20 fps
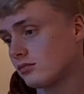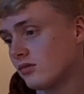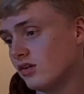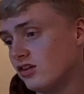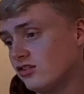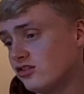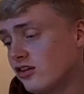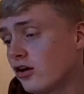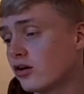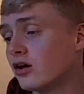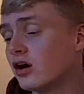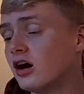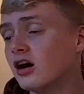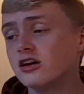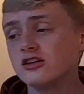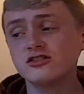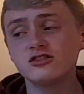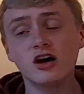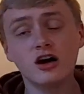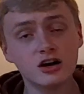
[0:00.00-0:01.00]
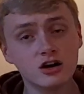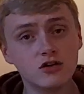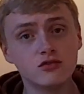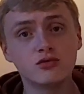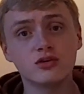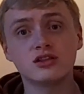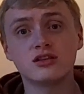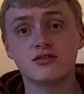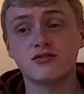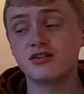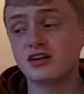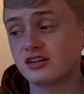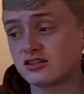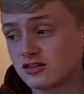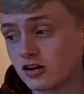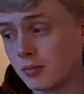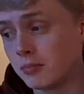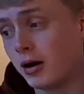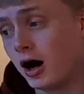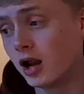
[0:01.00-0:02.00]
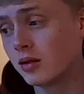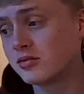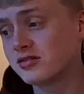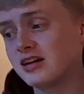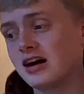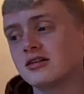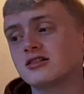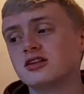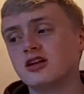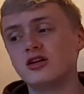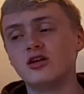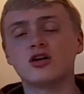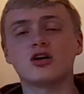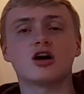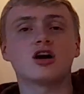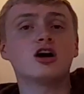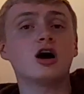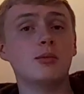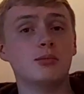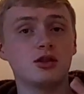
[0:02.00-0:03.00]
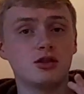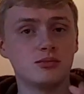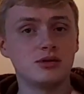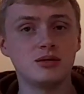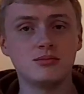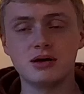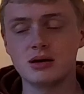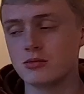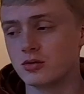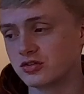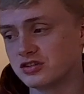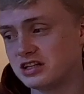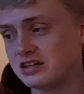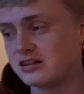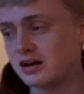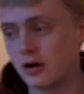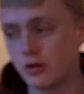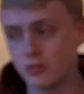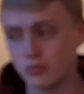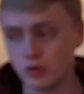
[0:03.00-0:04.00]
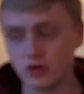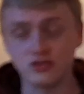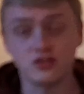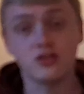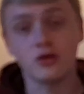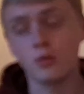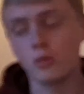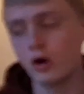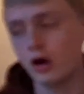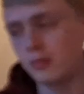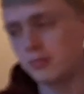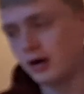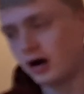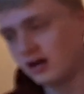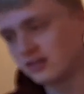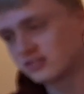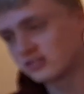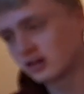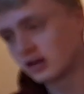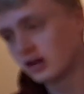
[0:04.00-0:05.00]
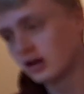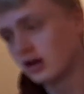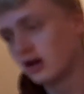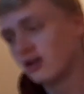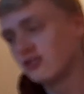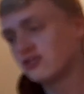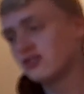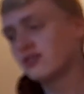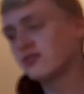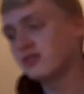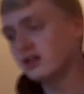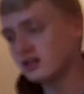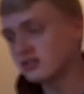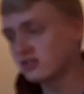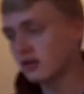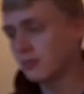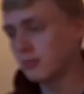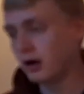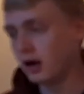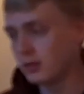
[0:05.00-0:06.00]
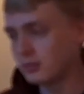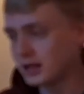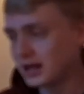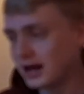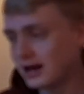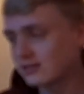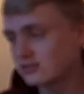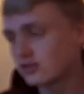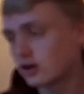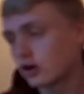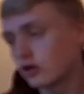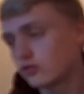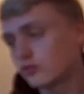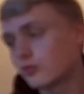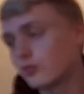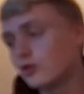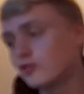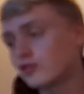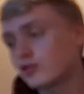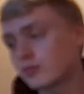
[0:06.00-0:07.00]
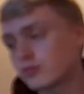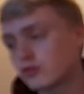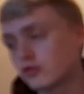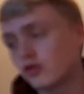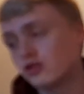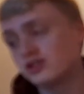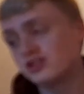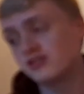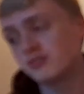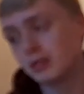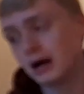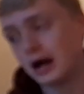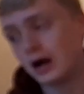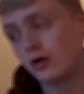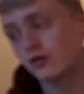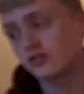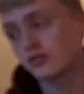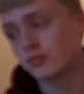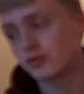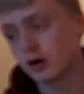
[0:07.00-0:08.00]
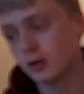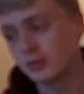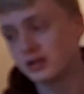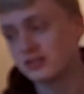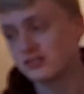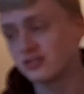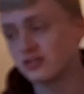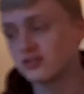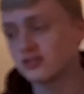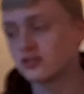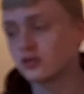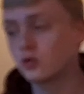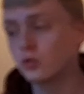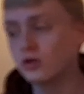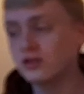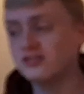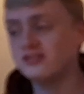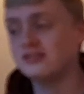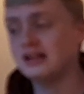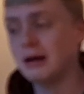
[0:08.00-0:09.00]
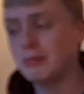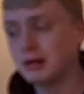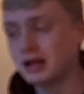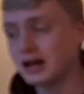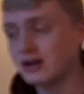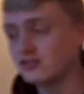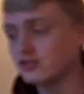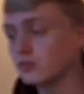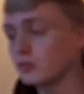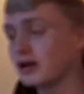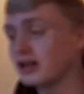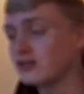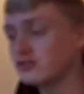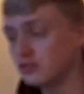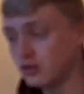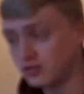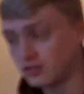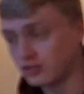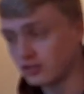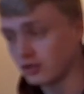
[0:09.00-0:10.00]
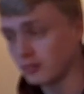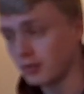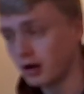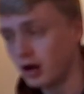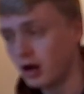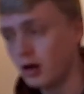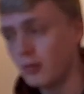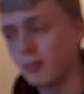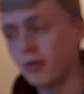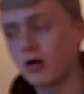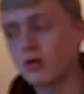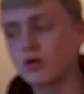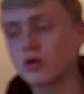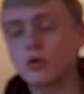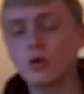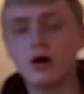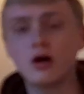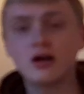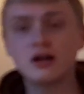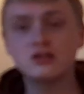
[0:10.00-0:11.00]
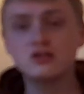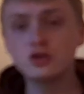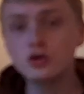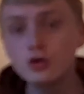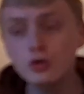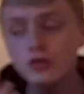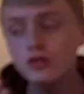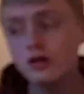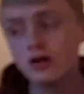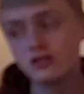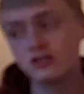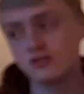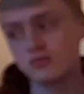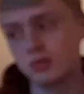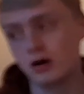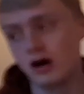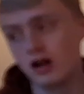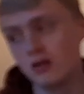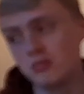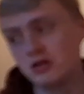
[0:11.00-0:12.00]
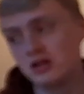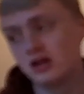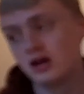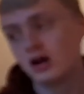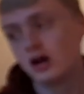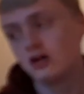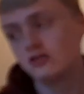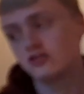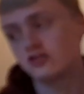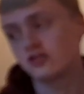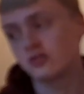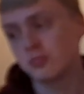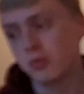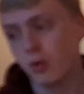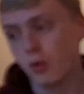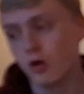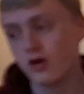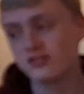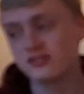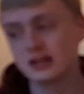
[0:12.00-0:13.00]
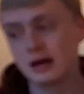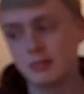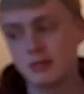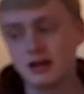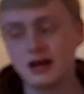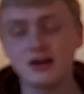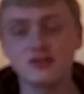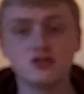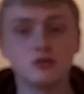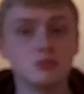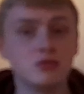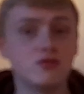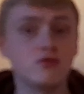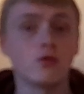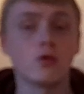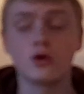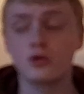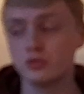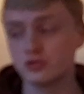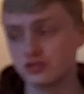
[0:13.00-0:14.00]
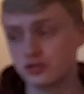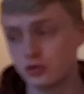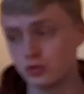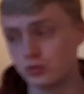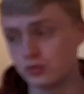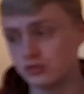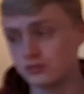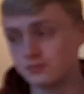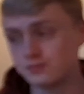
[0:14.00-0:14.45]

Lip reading: So, starting off with the Fixed Term Parliaments Act, I'm going to look at a couple of them in a bit more detail, ones that were passed. So the Fixed Term Parliament Act removed the prerogative power of the Prime Minister to call a snap election when it suited them, by requiring 2/3 of Parliament to support a snap election before it was called.